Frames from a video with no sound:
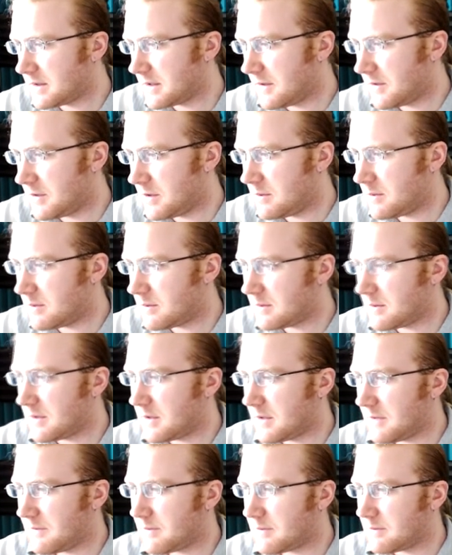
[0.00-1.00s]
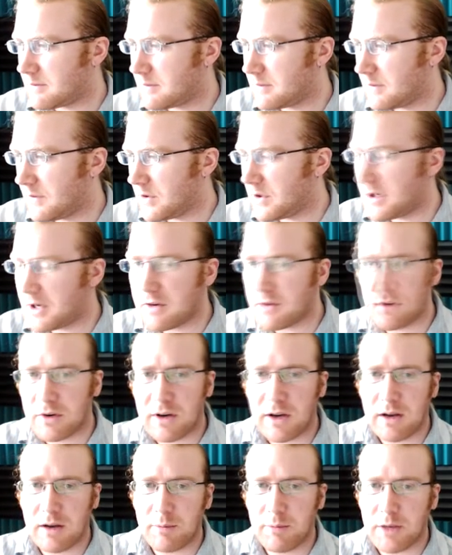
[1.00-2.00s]
If you're looking for
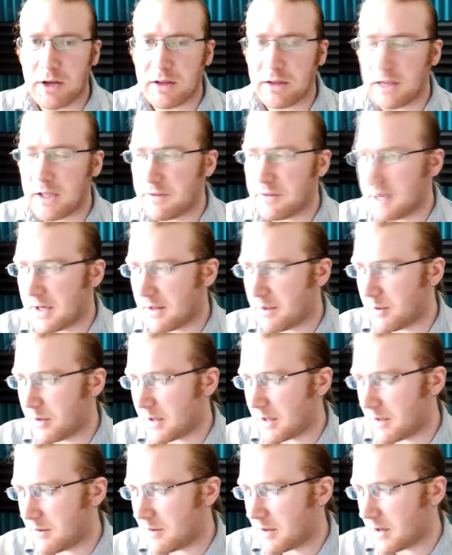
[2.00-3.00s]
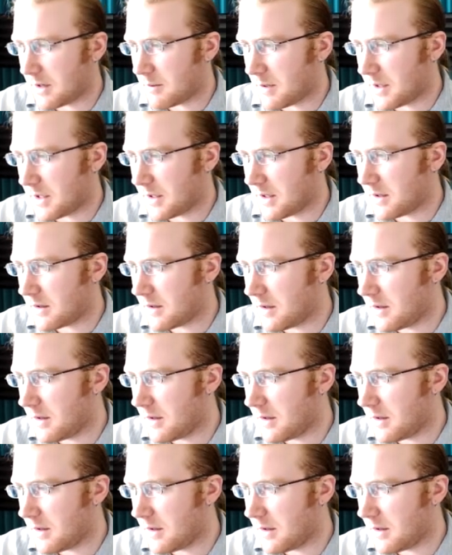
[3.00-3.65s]
a pretty good life and death book, I would recommend that.